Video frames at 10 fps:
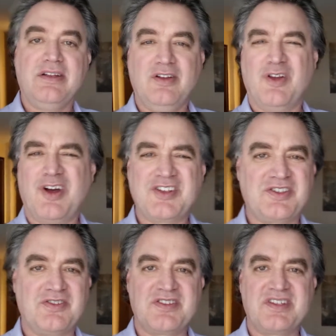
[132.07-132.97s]
You
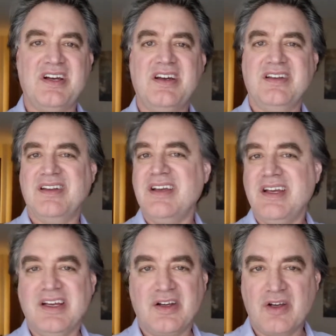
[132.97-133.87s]
lost your son
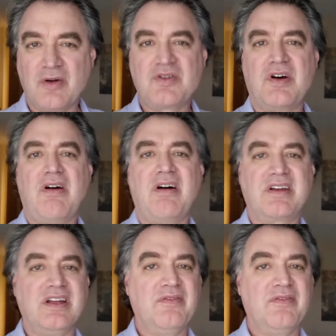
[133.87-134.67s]
go talk.